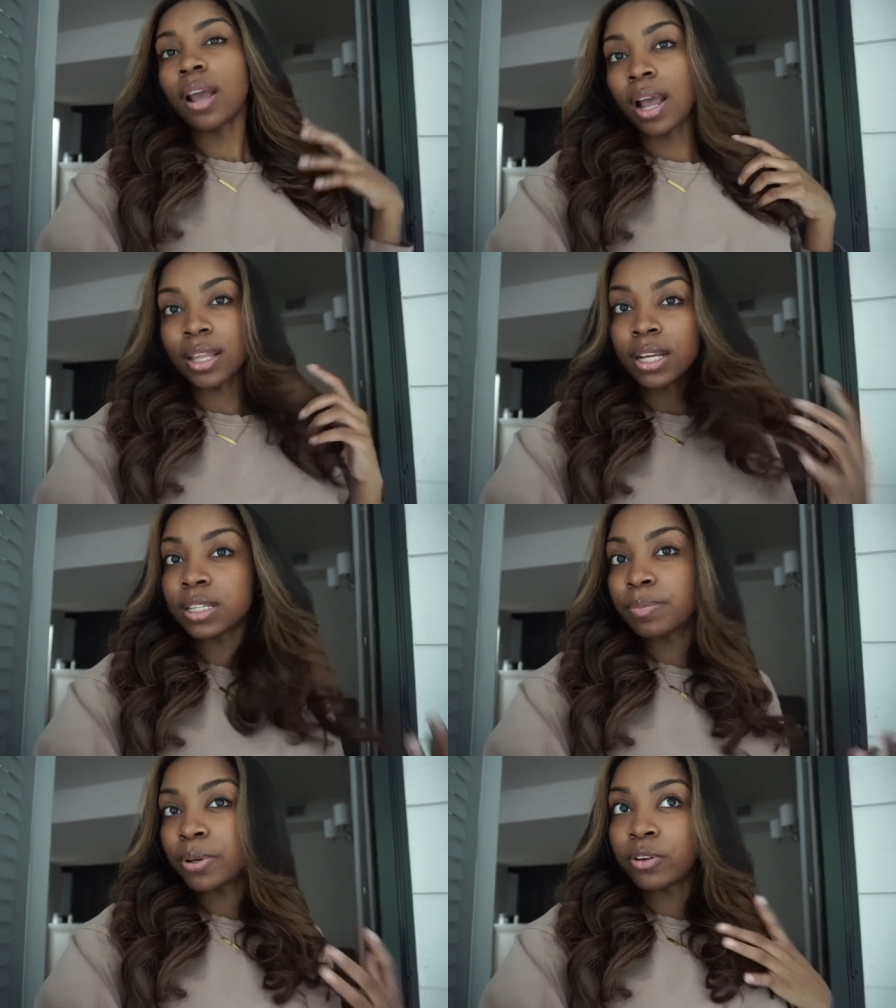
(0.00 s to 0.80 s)
I think
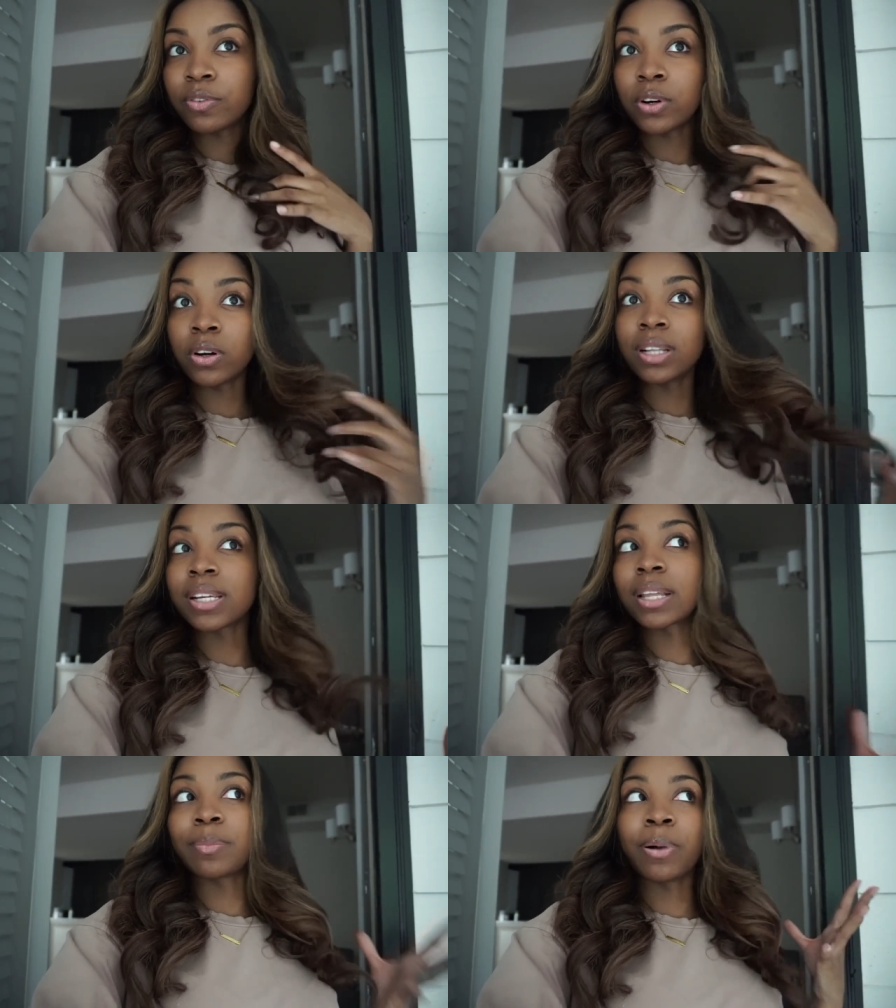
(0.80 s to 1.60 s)
it's beautiful. It's
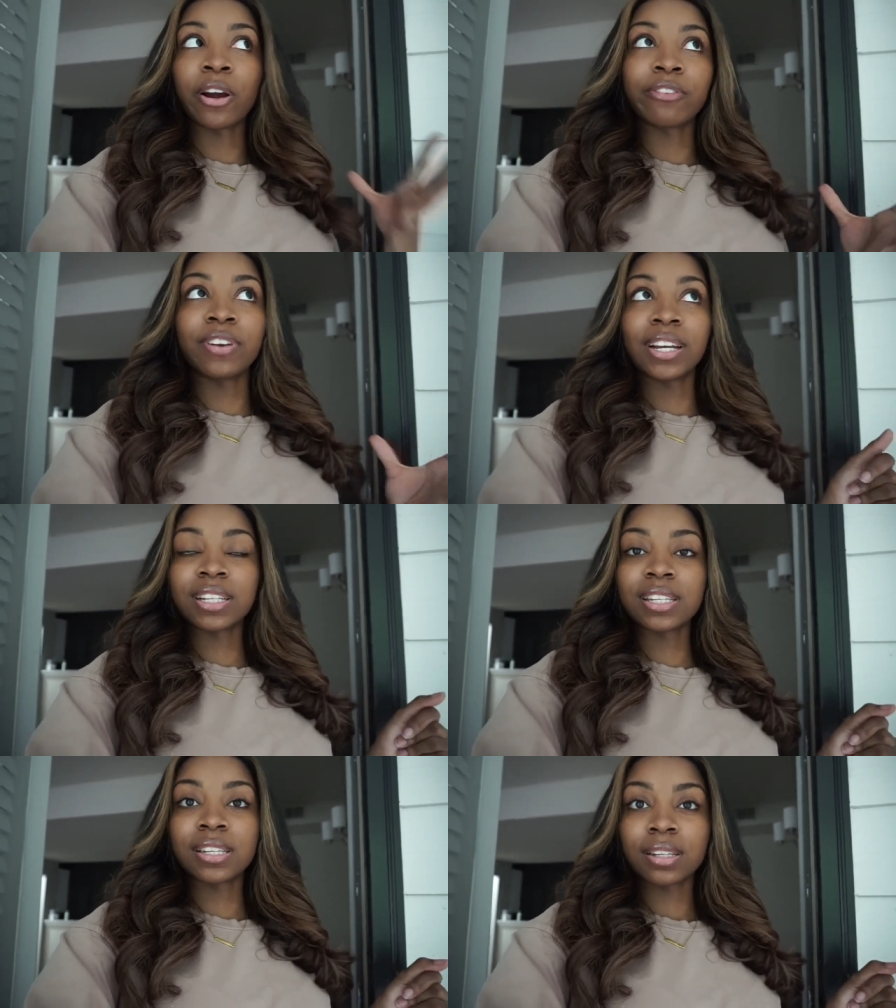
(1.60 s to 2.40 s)
like the
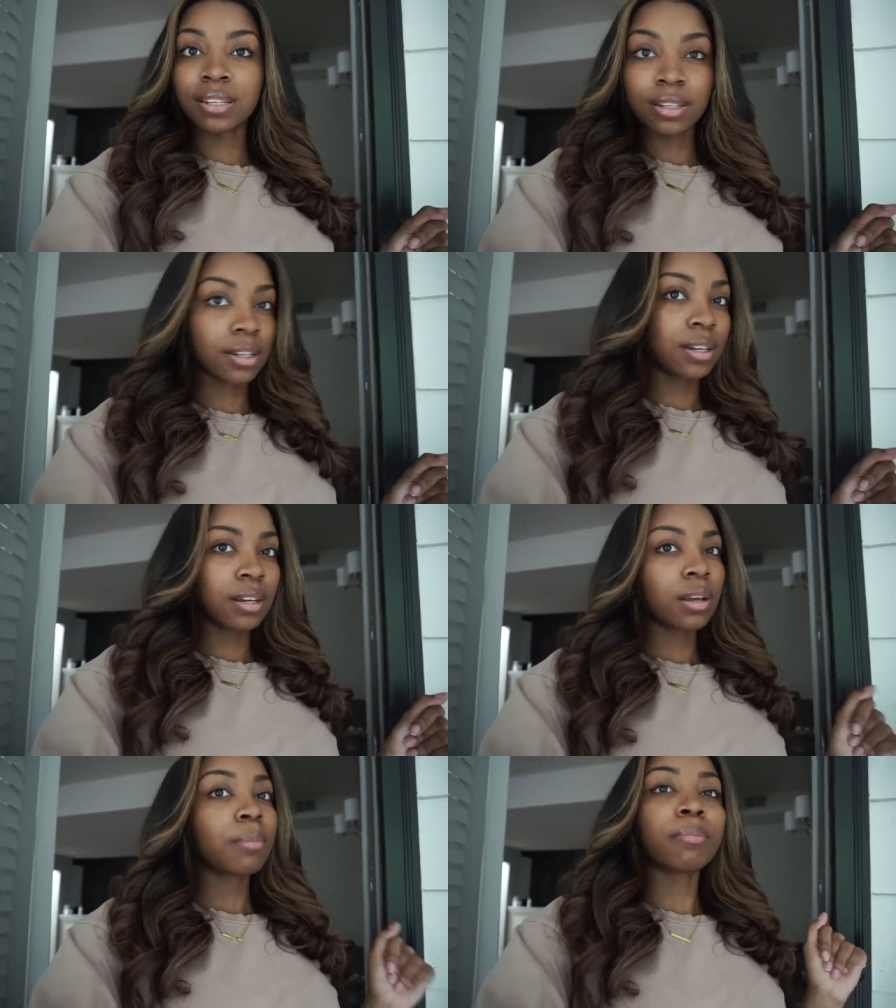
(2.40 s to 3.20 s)
perfect
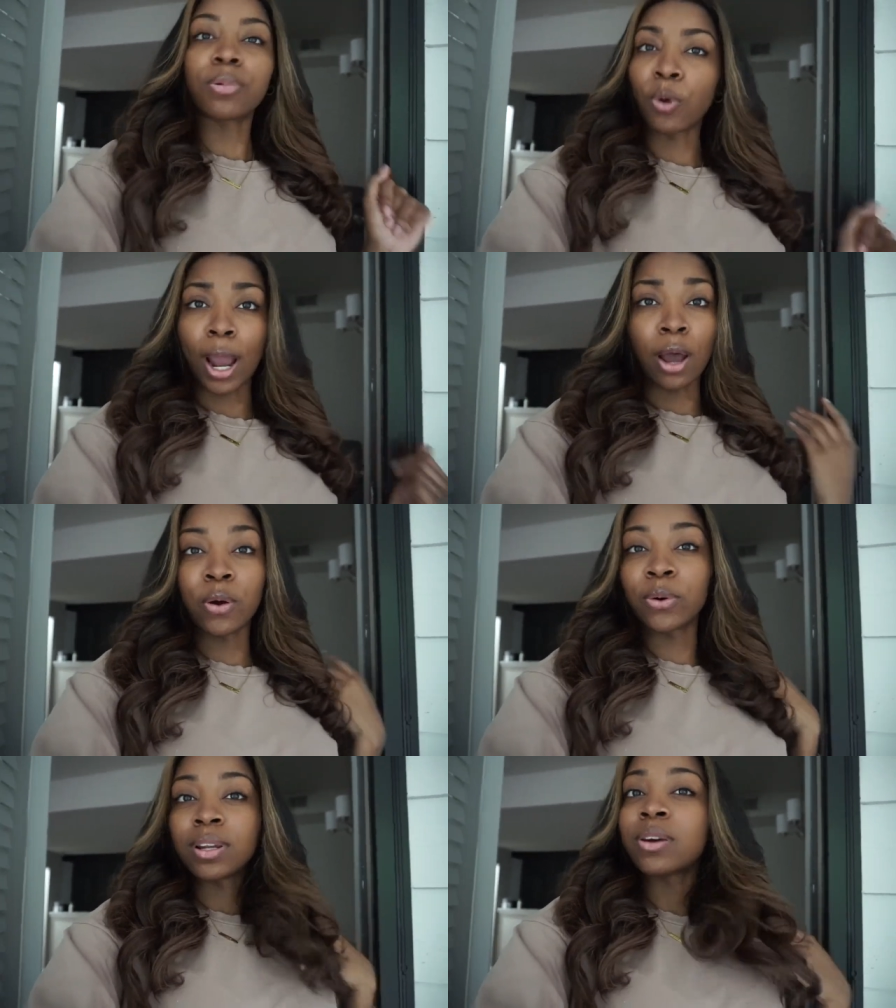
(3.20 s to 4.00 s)

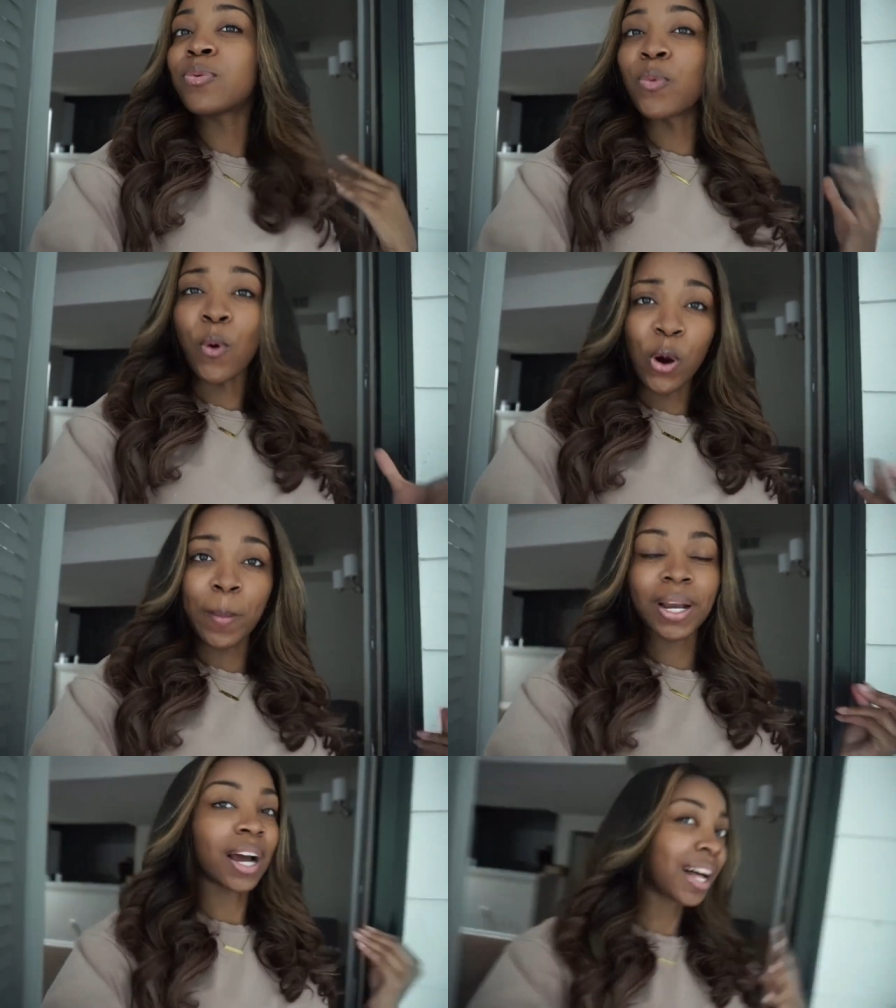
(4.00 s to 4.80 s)
brown,
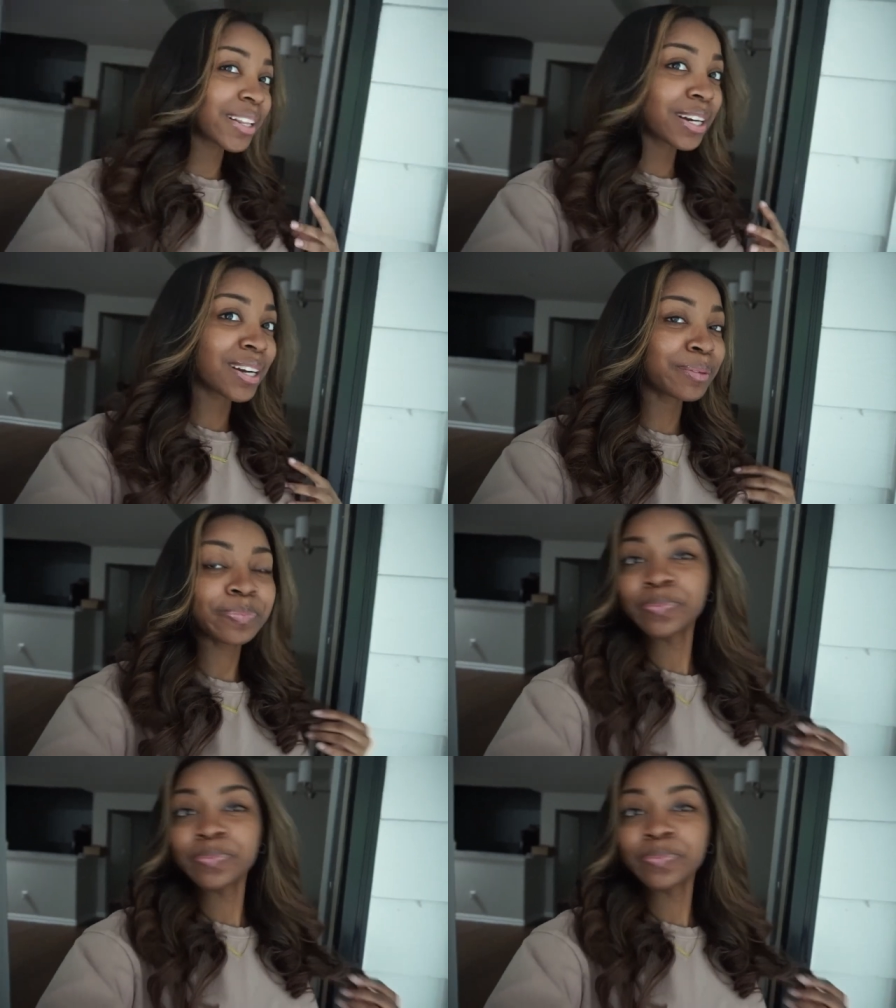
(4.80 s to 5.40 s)
warm color